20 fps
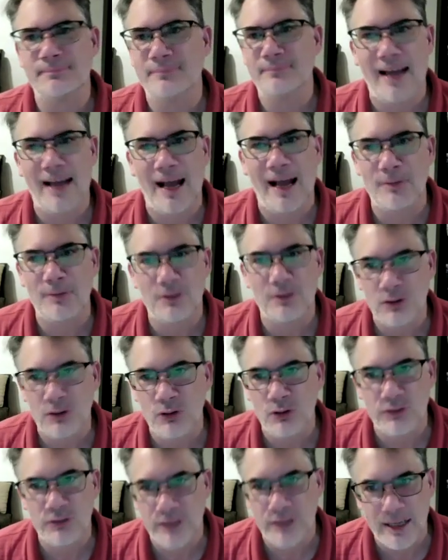
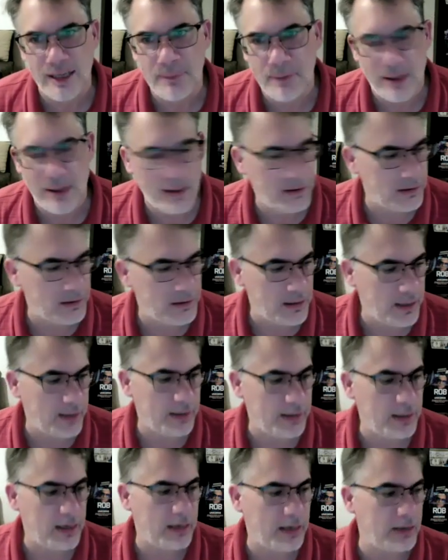absolute nightmare.
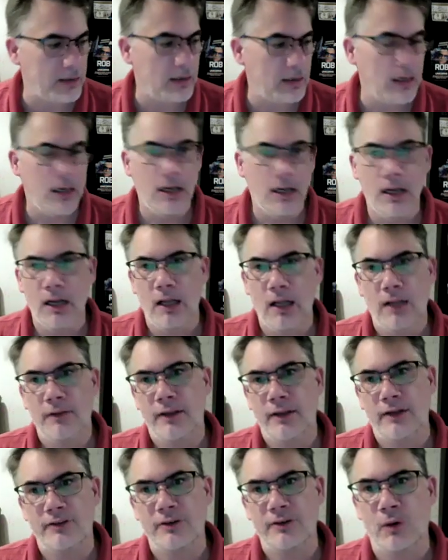And and
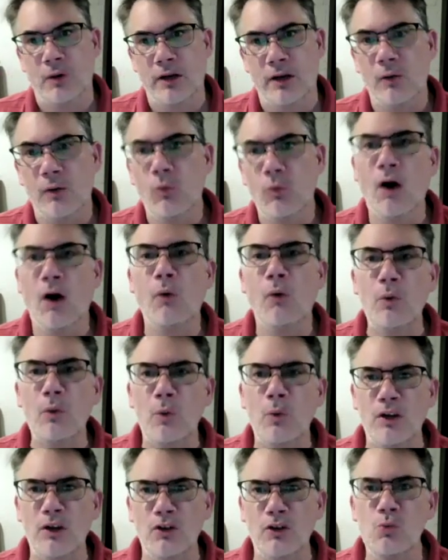and she wanted, well, we
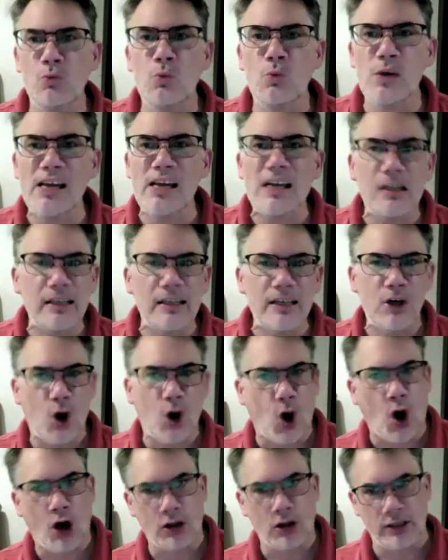want to do weekly
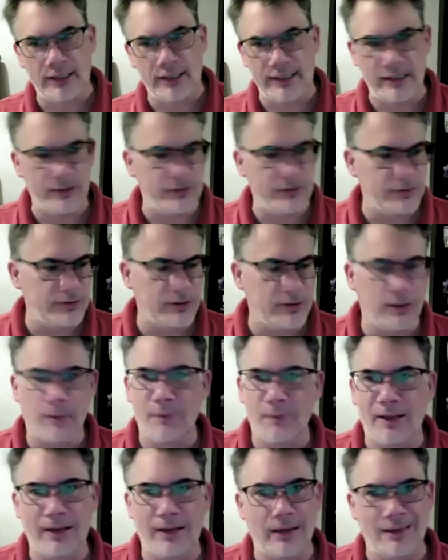call-ins, and I'm
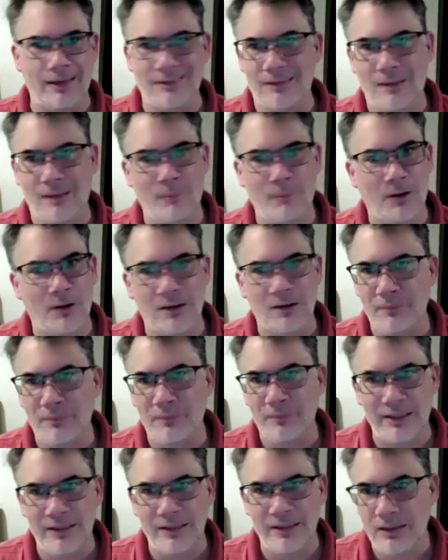like, that's not part of
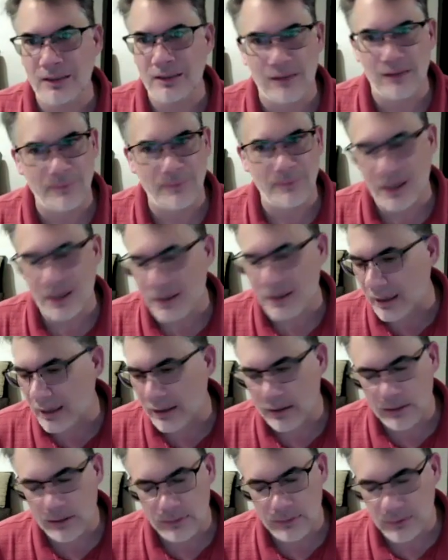my deal. I'm not, I
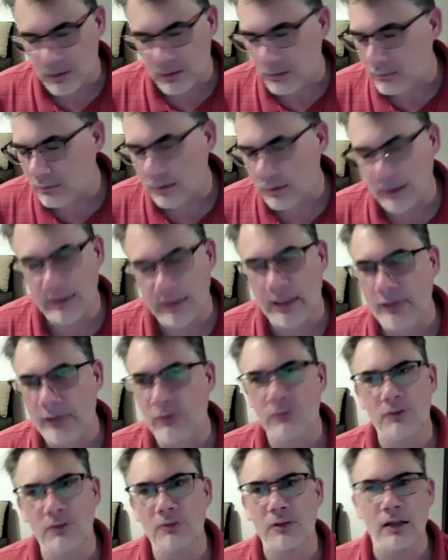no, I, I
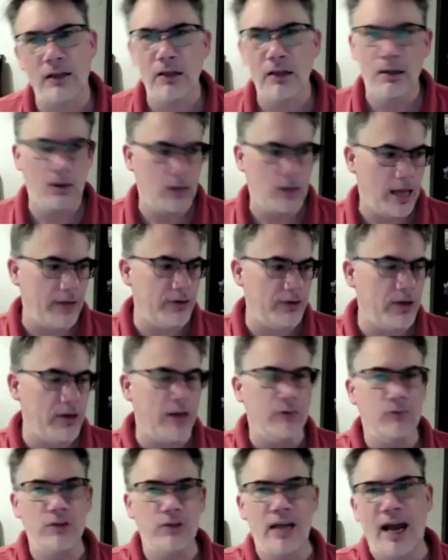don't do that. And
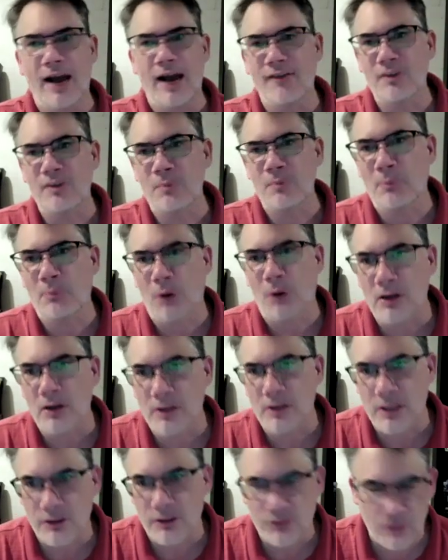and you have to be part of
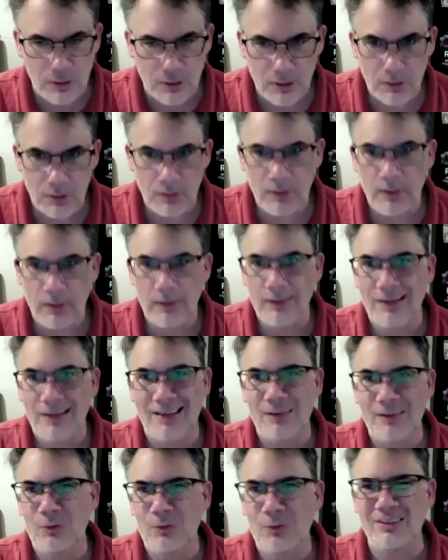this
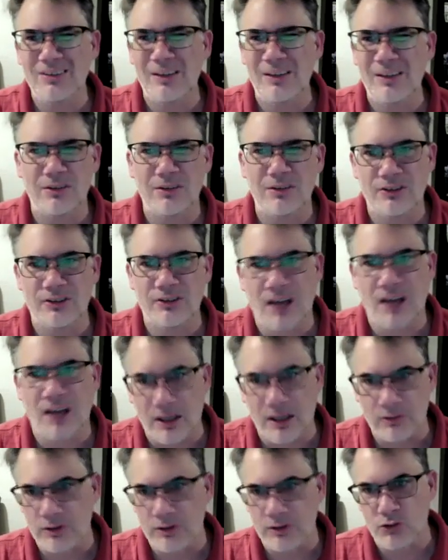was either
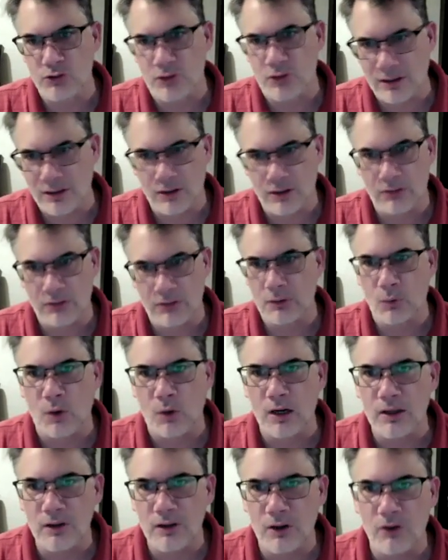Asana or Trello or one
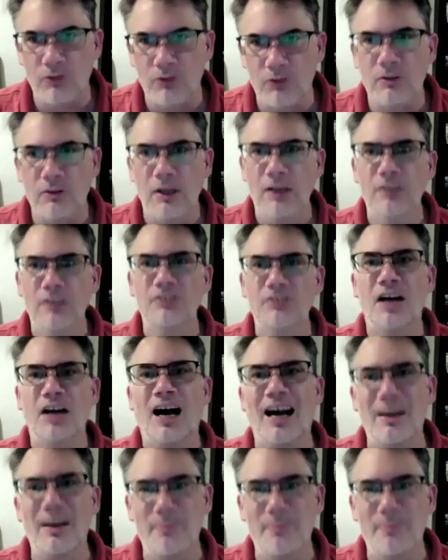of those time